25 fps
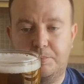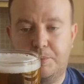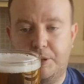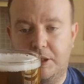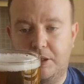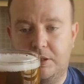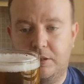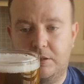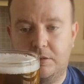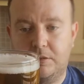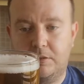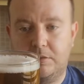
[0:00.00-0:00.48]

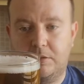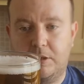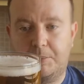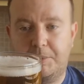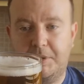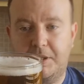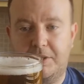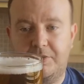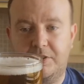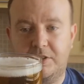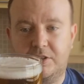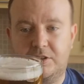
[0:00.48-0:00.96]
but I
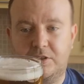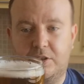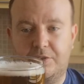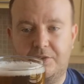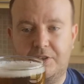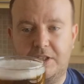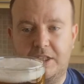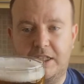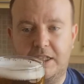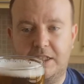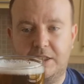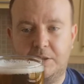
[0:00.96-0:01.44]
believe it's sort
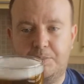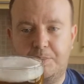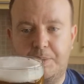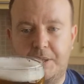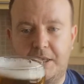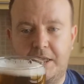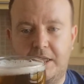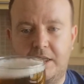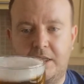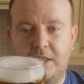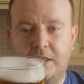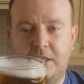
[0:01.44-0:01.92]
of an
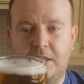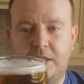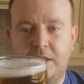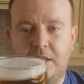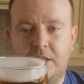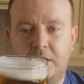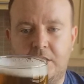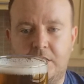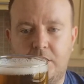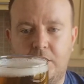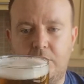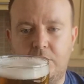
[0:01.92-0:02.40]
ESB.
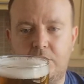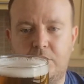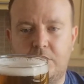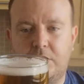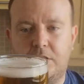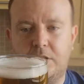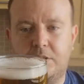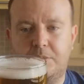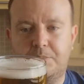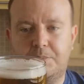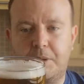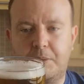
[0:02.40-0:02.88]

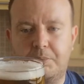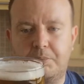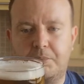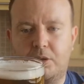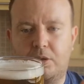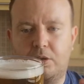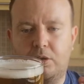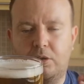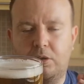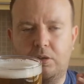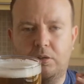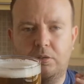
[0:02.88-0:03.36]
Usually a bit
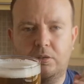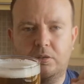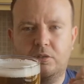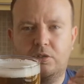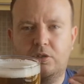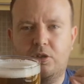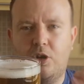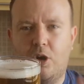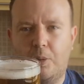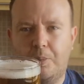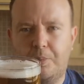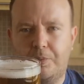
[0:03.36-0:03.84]
more
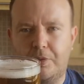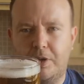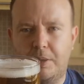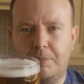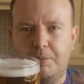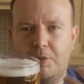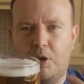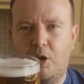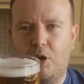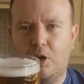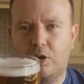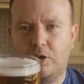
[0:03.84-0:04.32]
coppery,
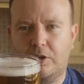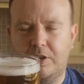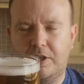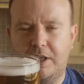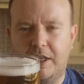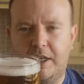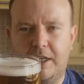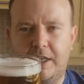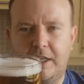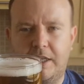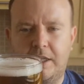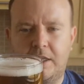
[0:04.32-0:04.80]

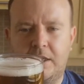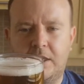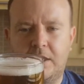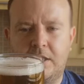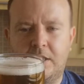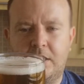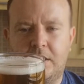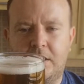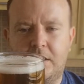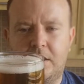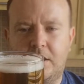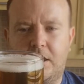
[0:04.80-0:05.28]
mahogany,
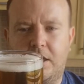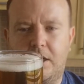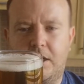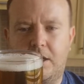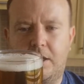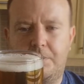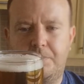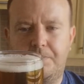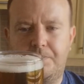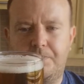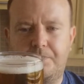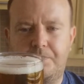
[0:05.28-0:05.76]

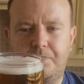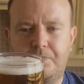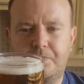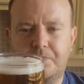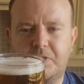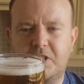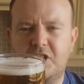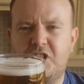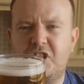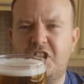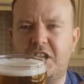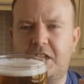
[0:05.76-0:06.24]

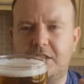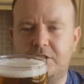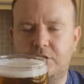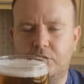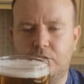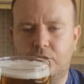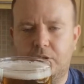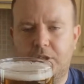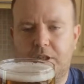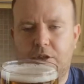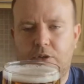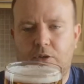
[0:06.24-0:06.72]

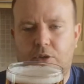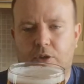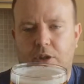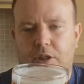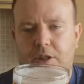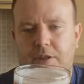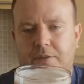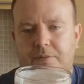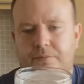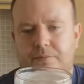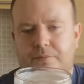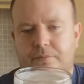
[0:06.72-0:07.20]
chestnutty
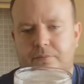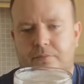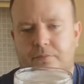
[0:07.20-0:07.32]
colour.